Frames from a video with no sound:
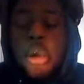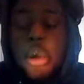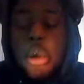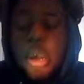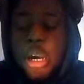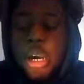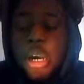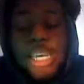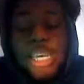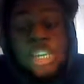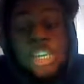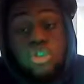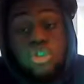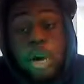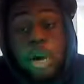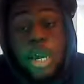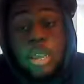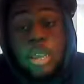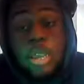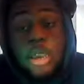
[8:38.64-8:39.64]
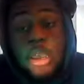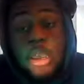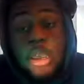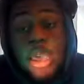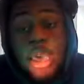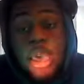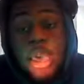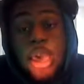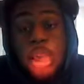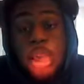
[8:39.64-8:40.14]
because I tried
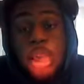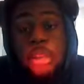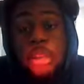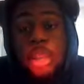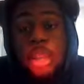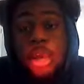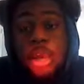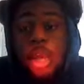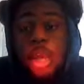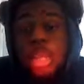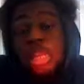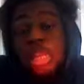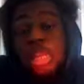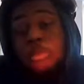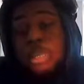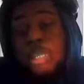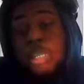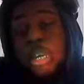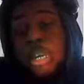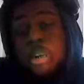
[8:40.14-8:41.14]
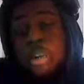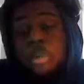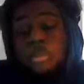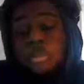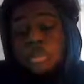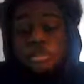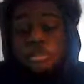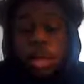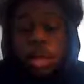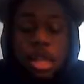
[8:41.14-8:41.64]
and I did best I could.
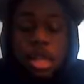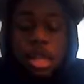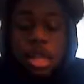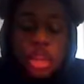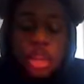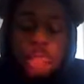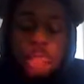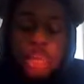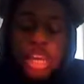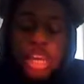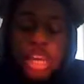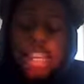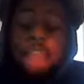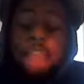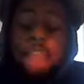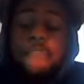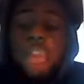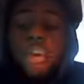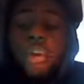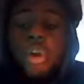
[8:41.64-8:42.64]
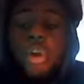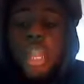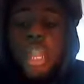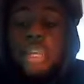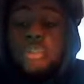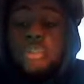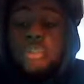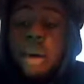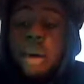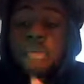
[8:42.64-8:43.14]
But if you got that video, go ahead and
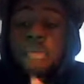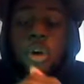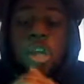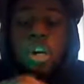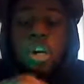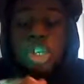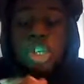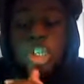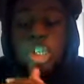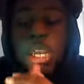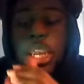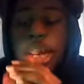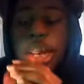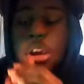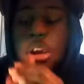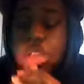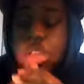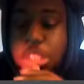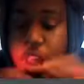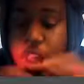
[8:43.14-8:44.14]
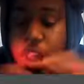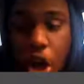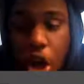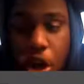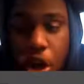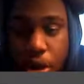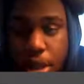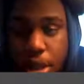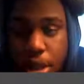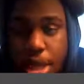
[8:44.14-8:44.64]
like, subscribe, do all that good shit, and I'll see
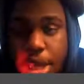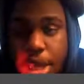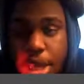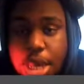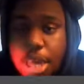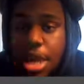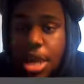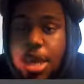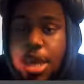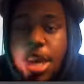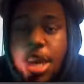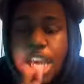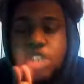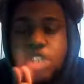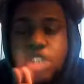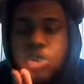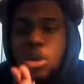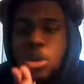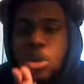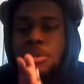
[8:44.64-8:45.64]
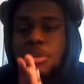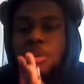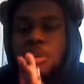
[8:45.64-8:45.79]
y'all in the next one.